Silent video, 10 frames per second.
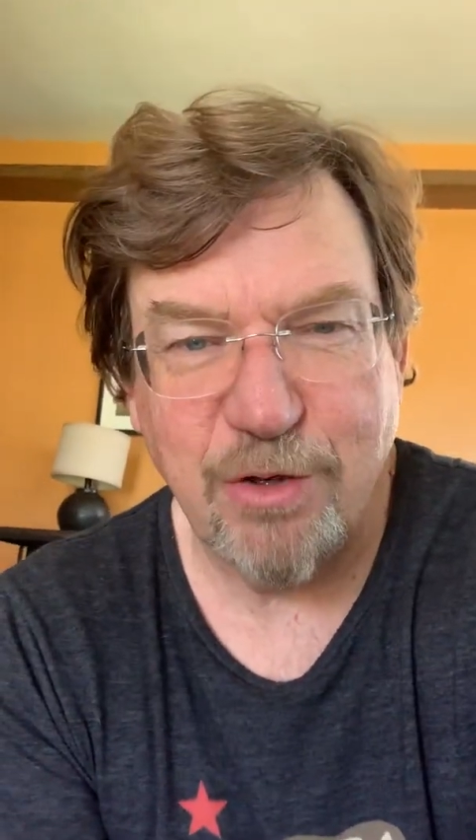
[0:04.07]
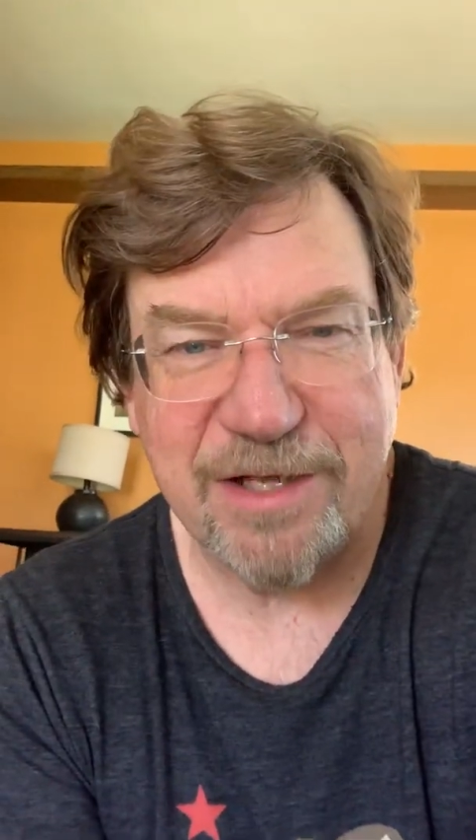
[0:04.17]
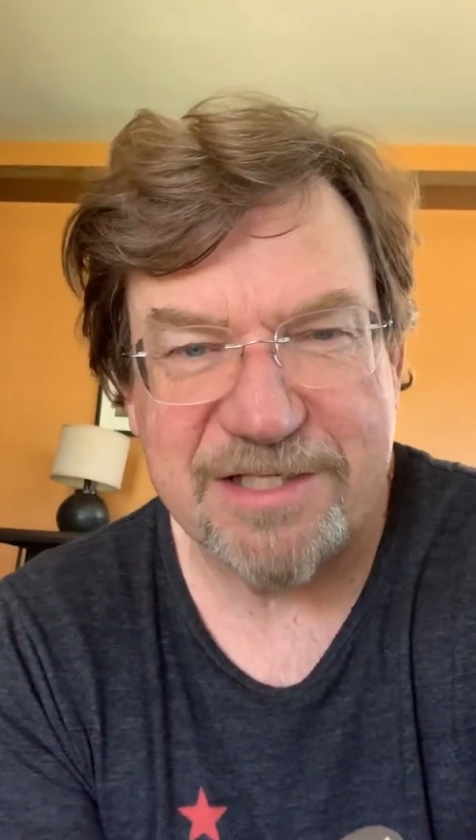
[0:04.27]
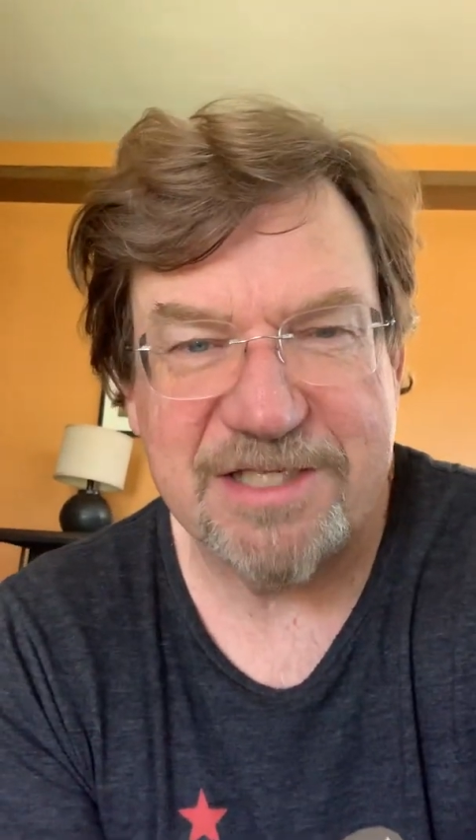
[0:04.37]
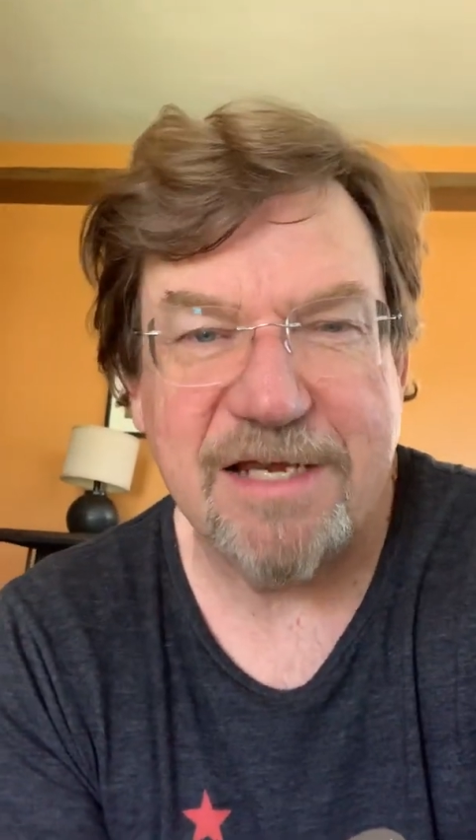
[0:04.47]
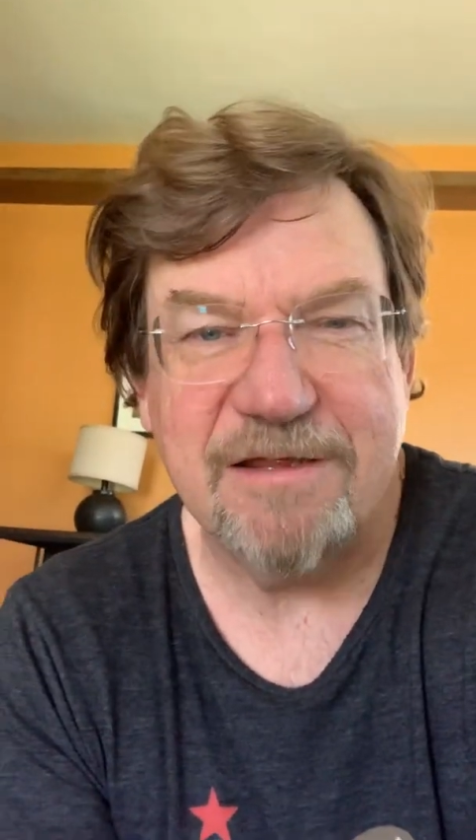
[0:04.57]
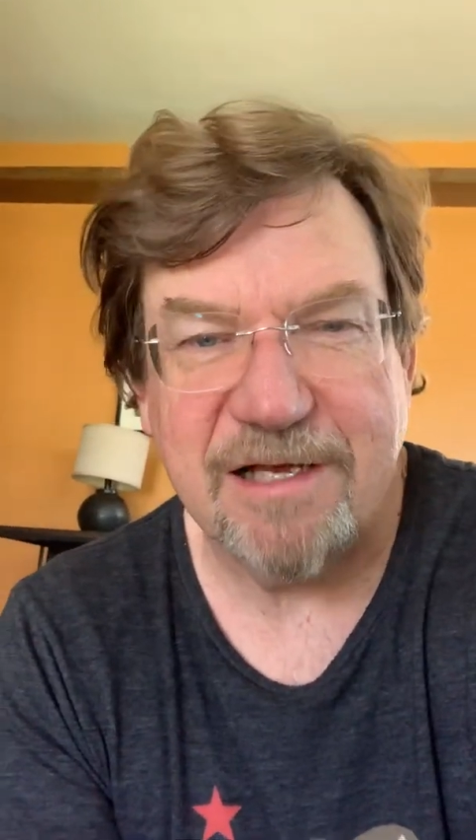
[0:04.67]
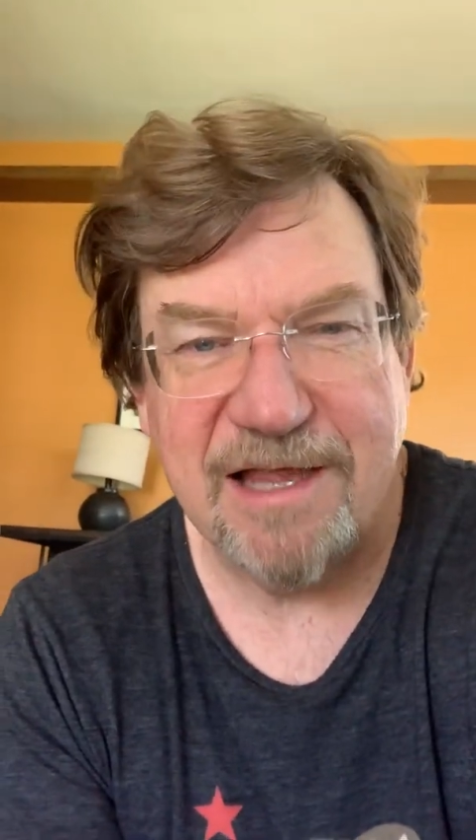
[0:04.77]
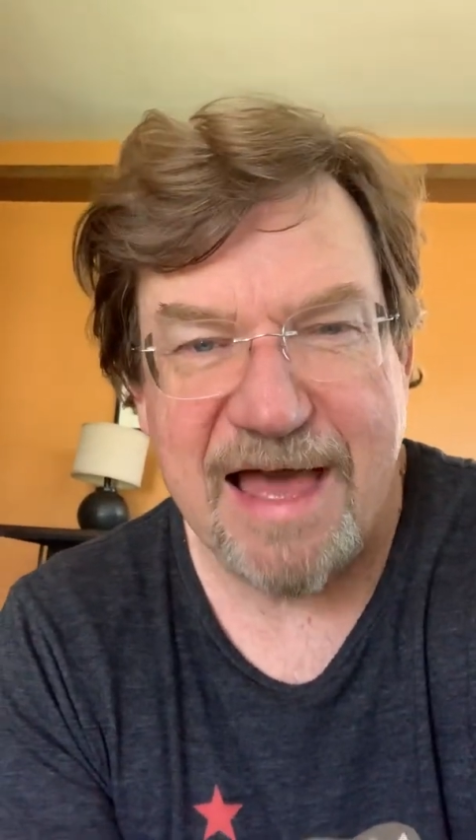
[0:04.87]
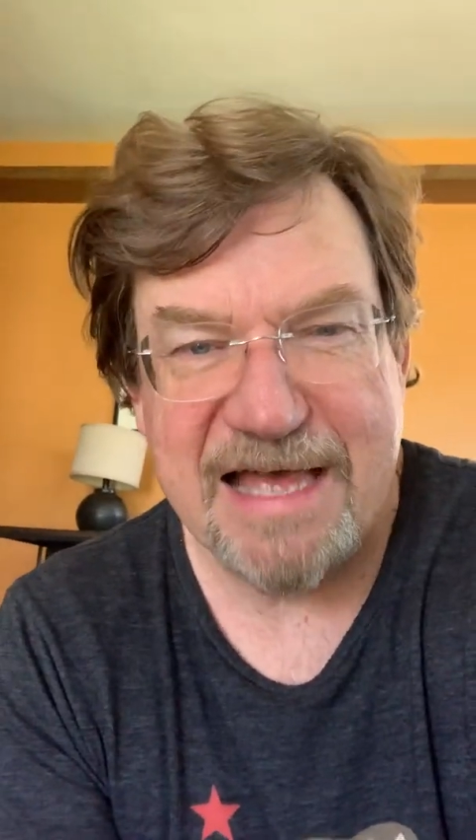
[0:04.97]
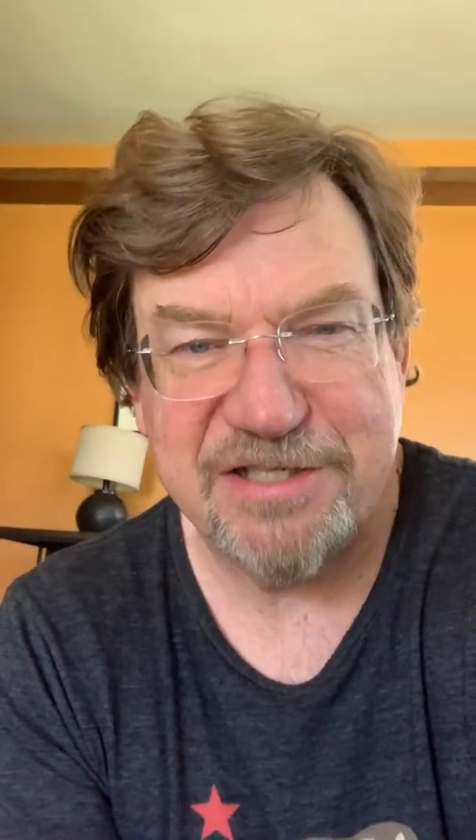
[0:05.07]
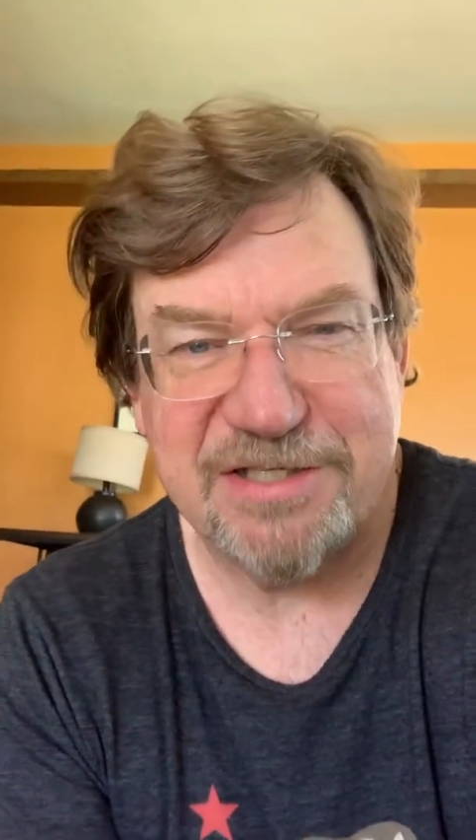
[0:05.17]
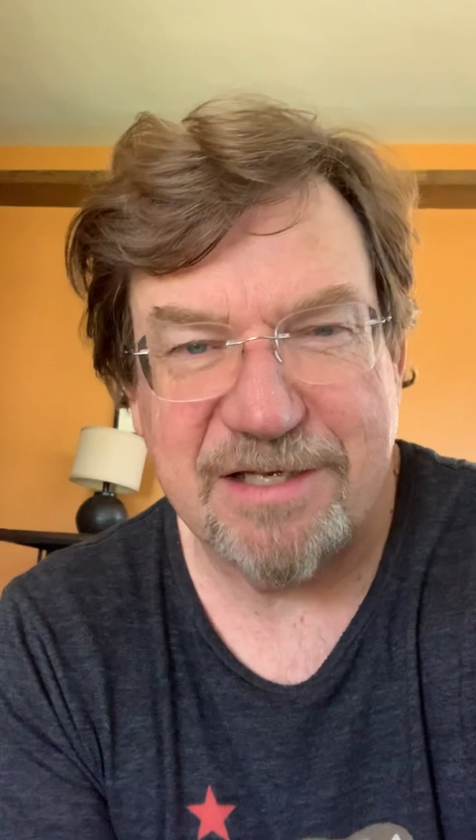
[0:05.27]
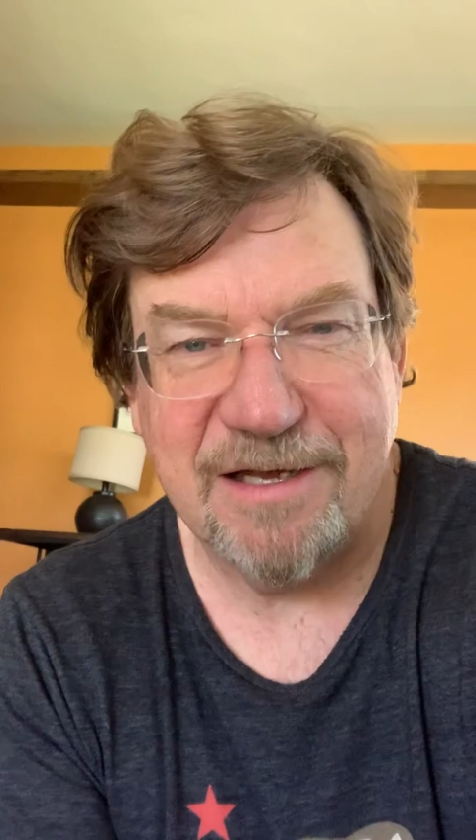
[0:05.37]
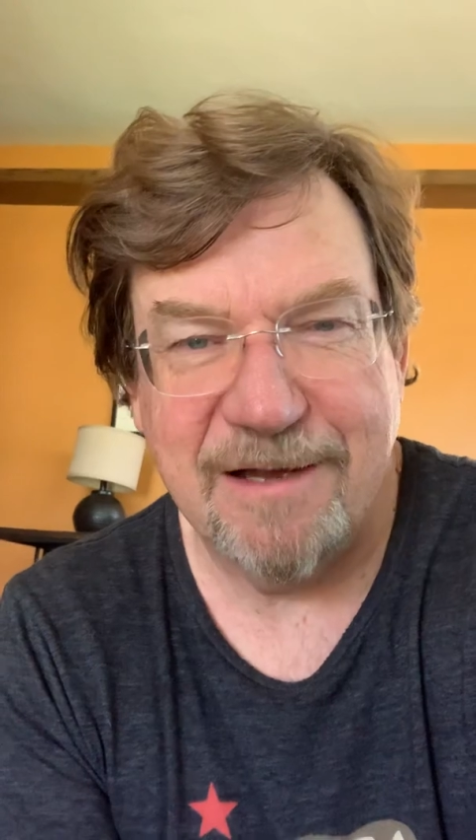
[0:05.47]
quick state of the class
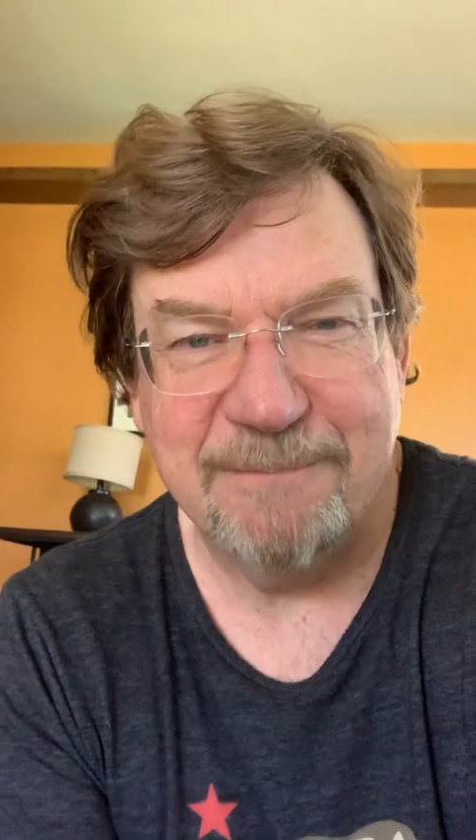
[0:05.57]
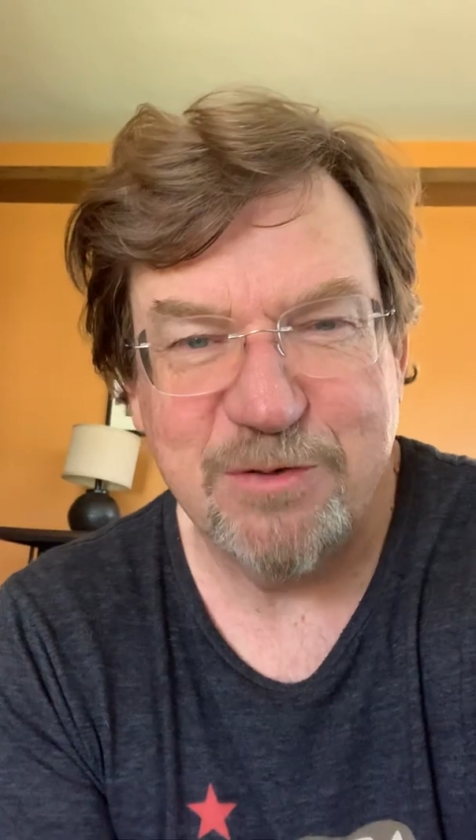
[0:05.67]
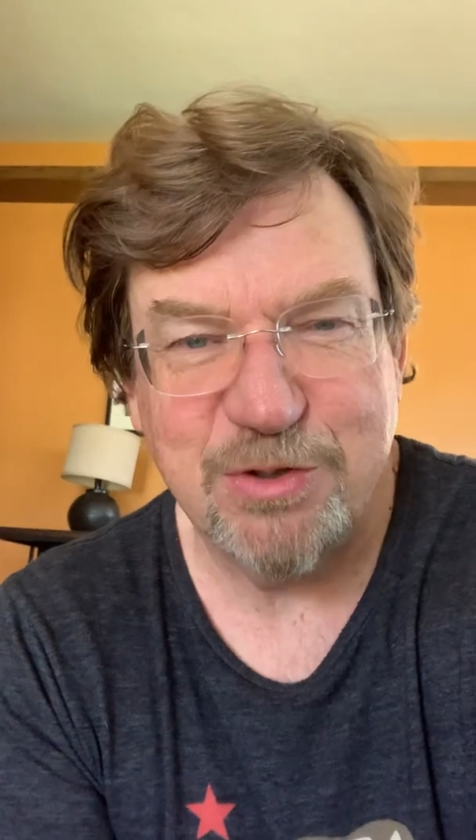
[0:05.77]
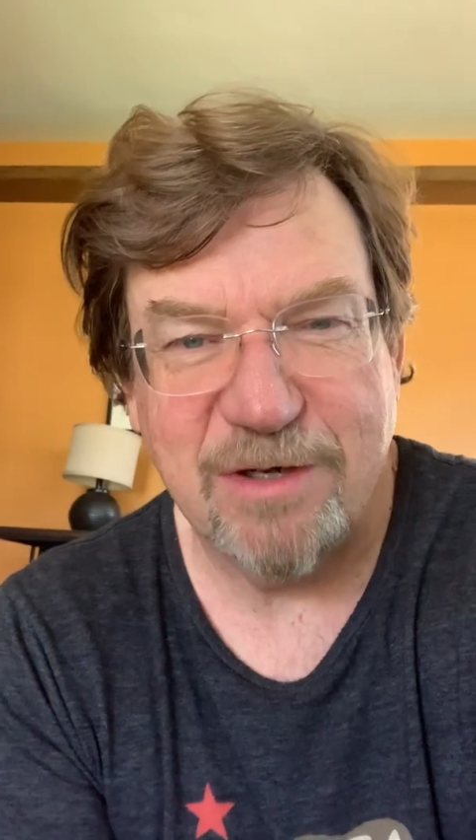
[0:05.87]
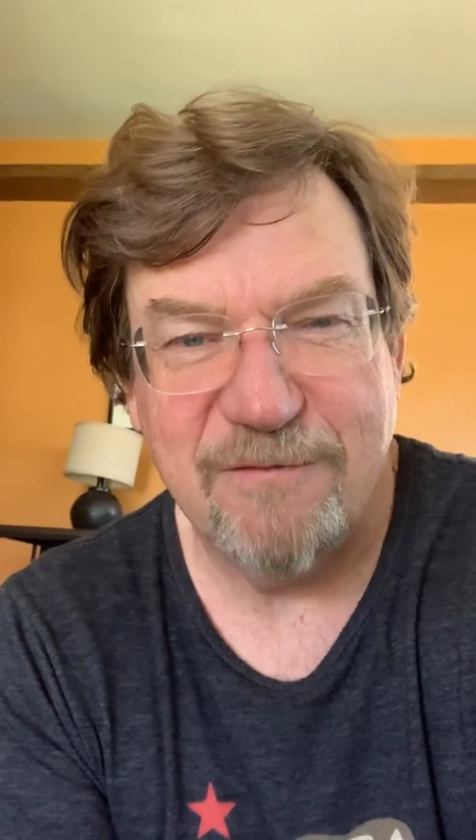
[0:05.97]
sort